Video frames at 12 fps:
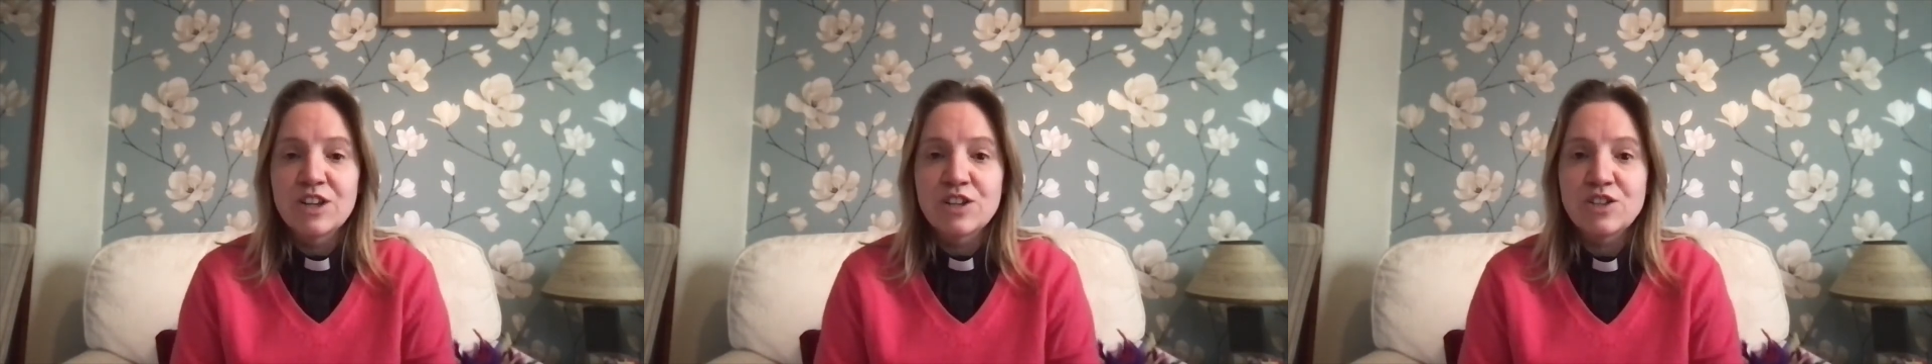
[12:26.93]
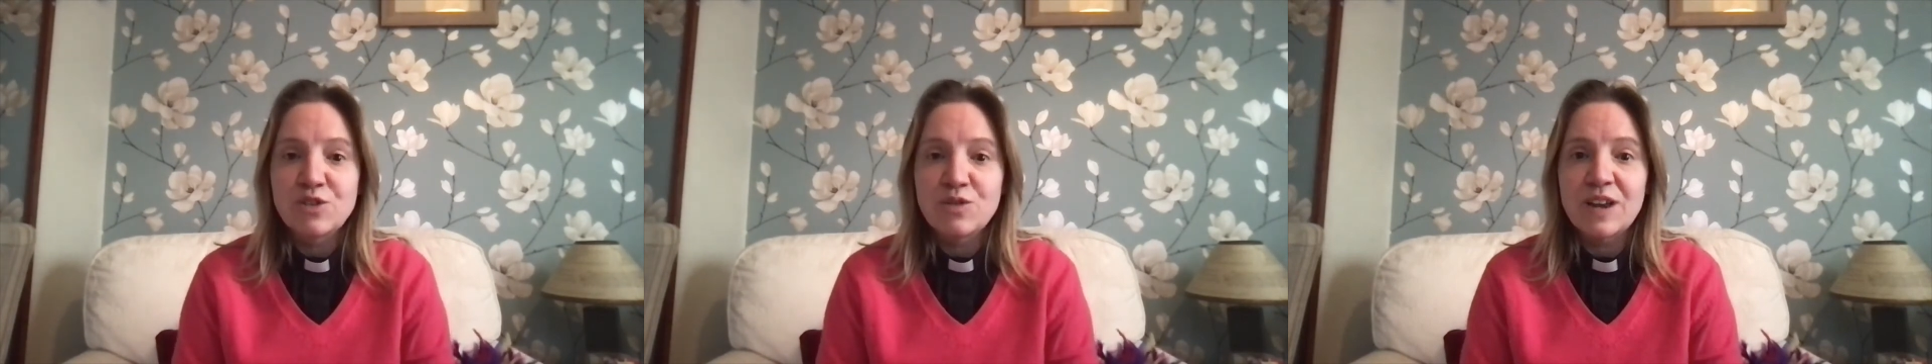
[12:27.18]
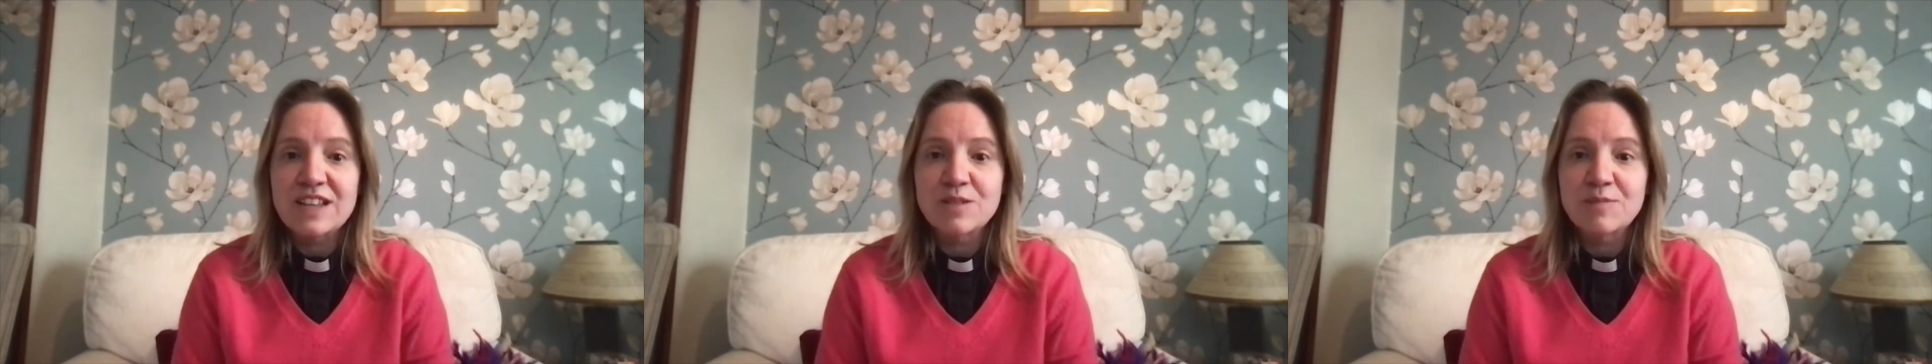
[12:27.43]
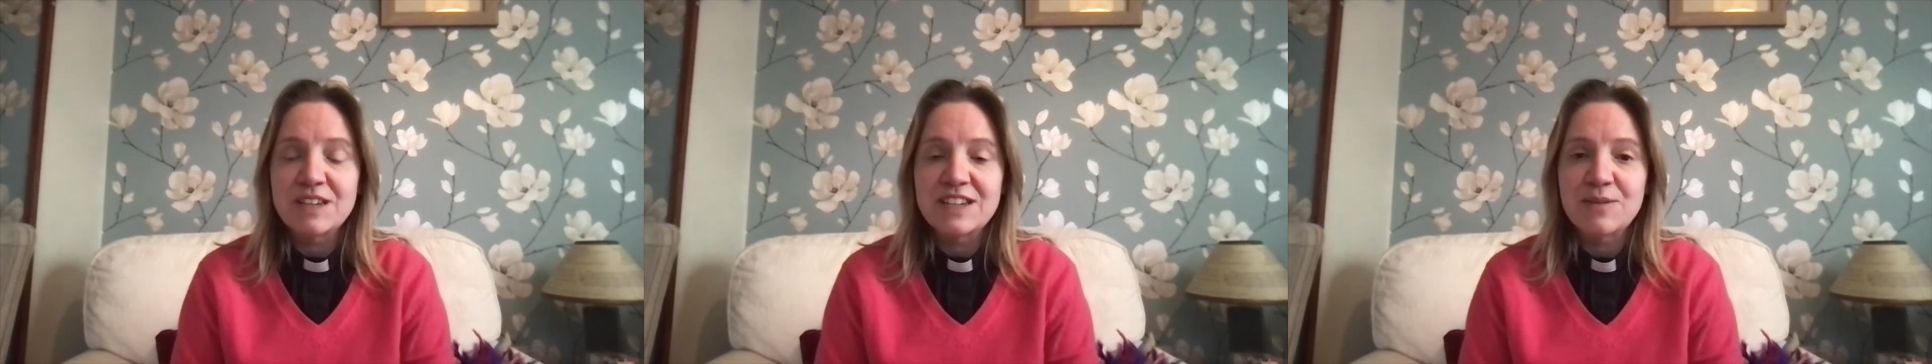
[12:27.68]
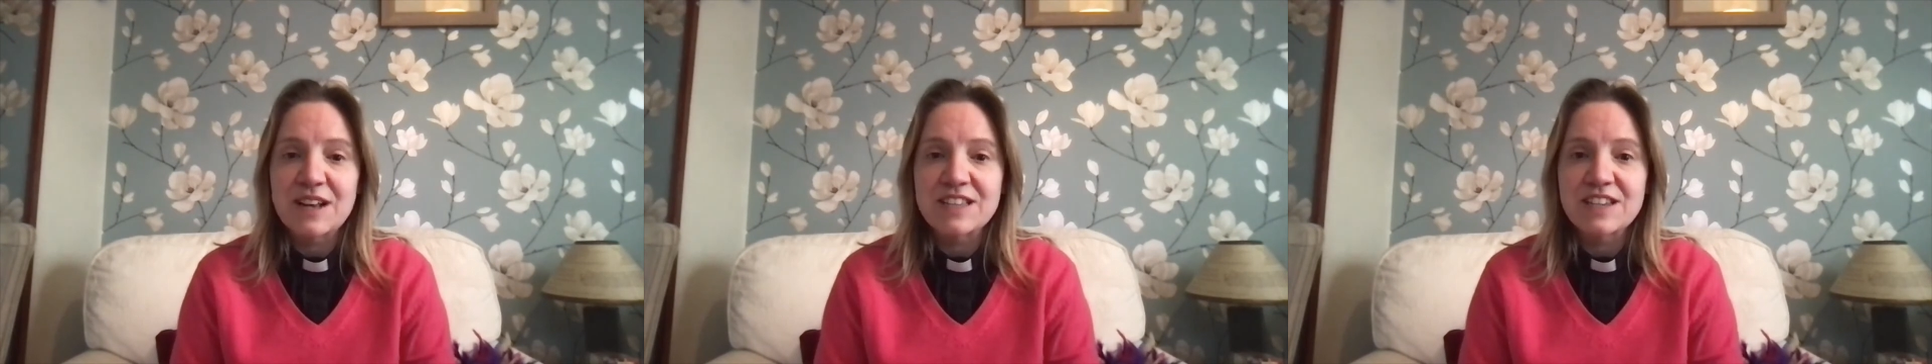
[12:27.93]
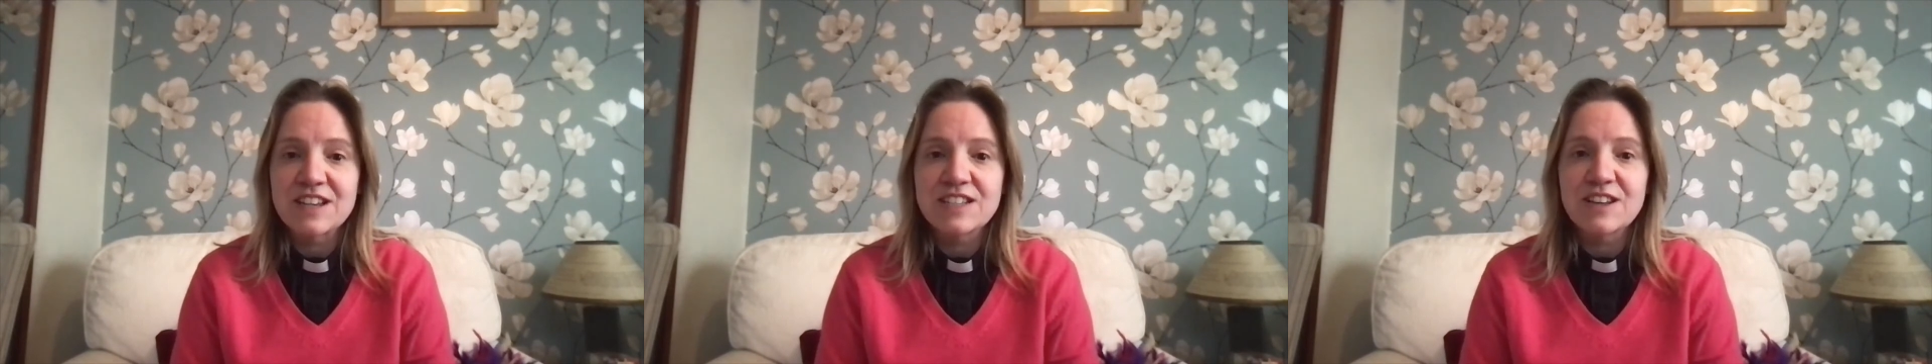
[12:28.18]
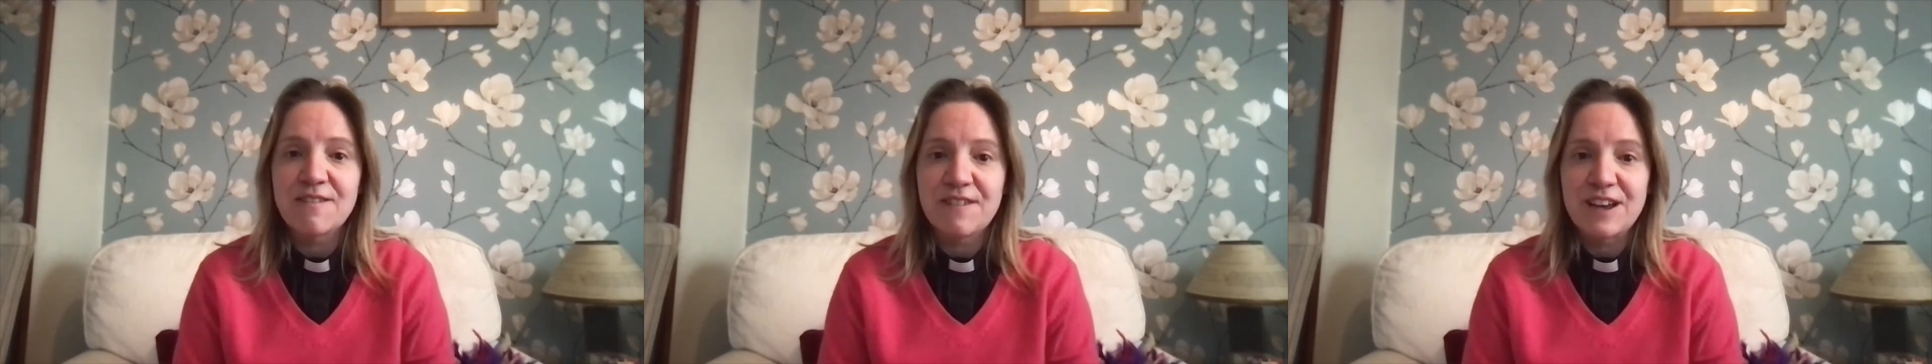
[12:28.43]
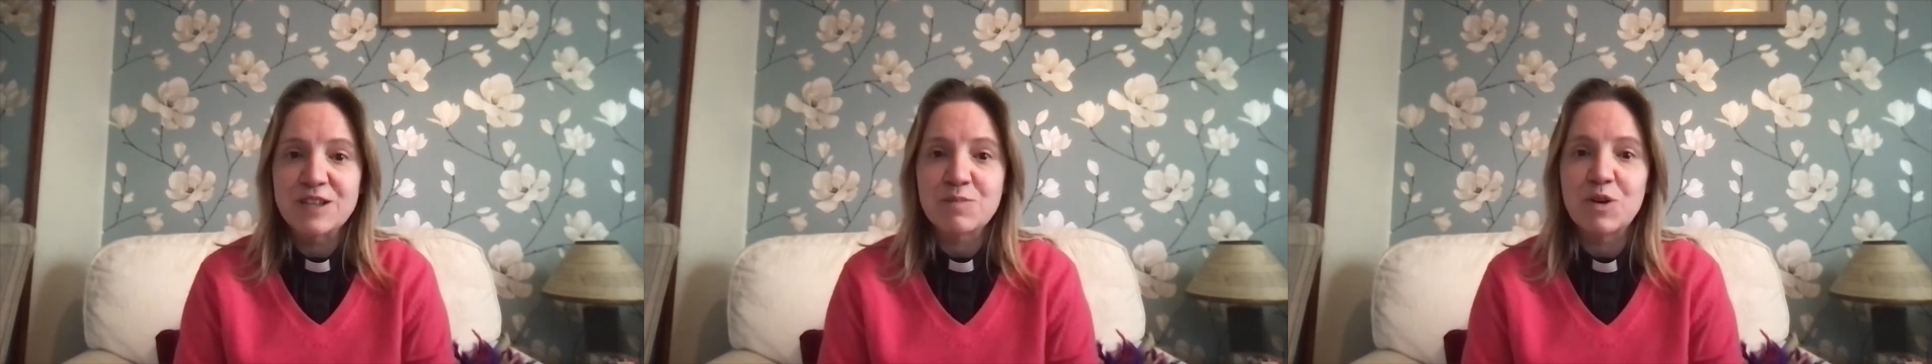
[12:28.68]
do get somebody to ask us on
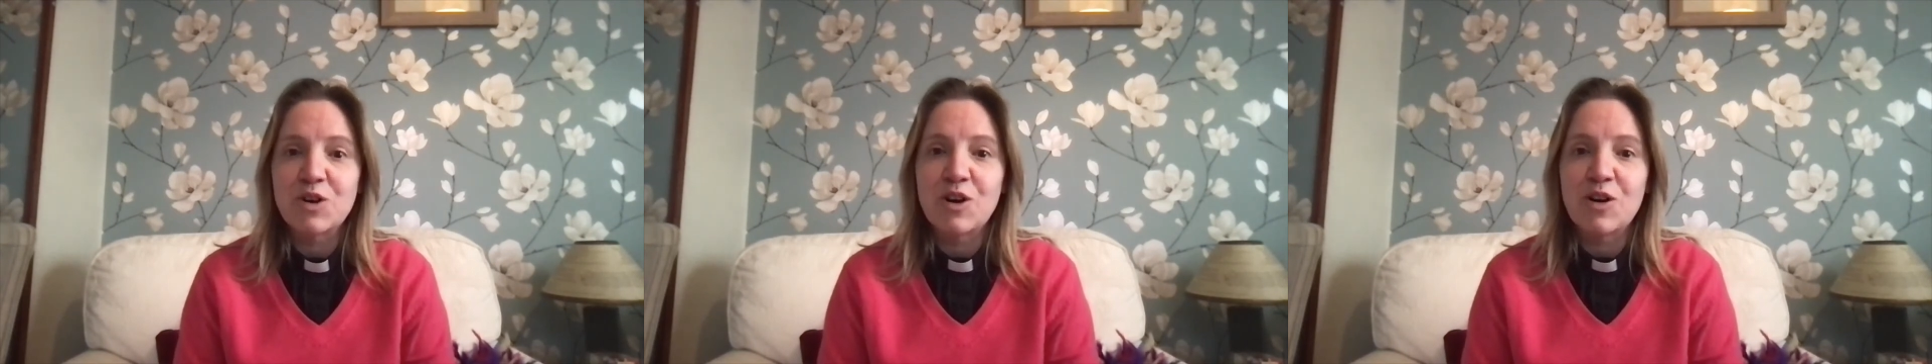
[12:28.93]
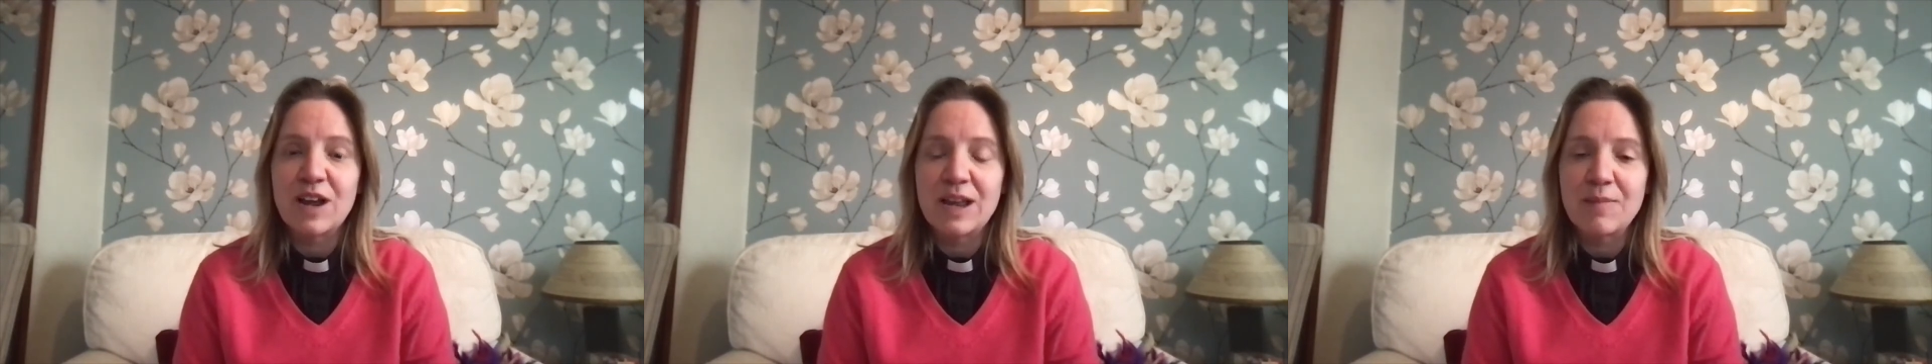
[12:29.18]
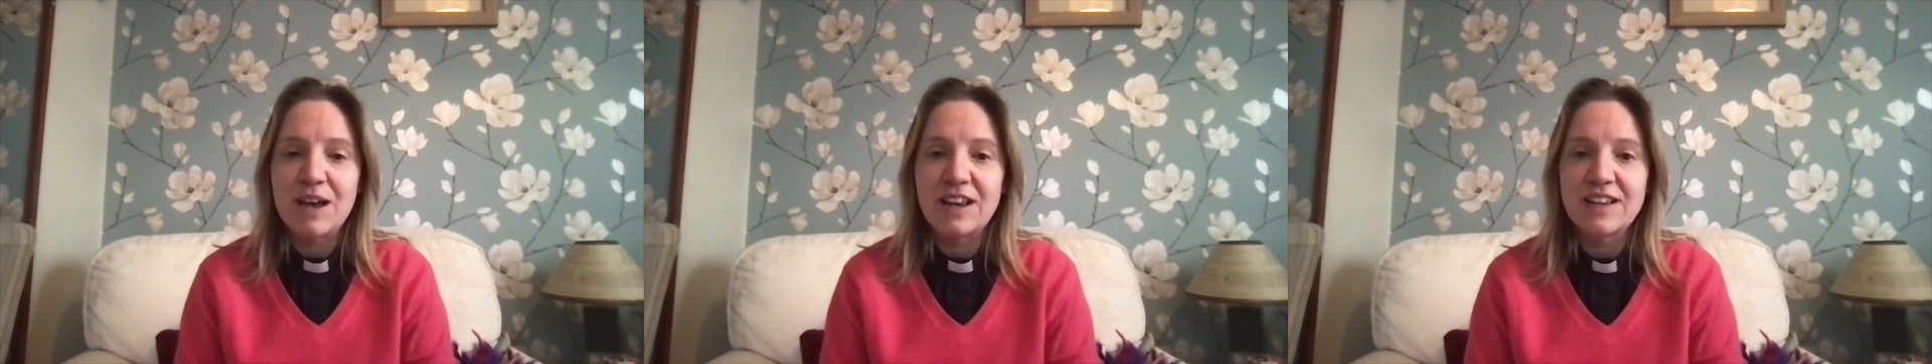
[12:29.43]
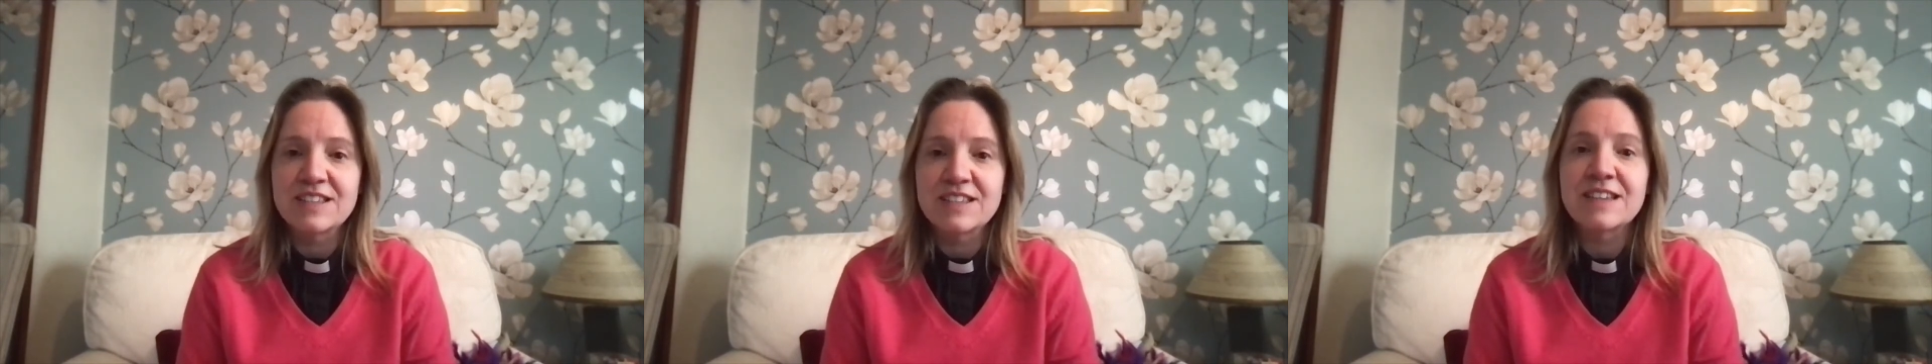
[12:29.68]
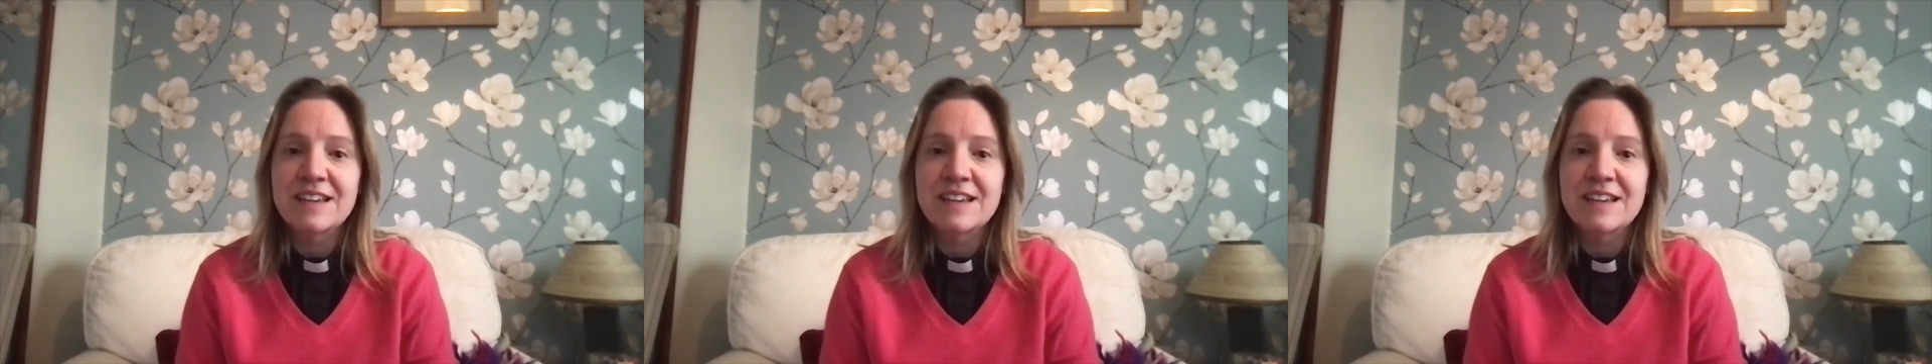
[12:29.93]
Facebook or email us,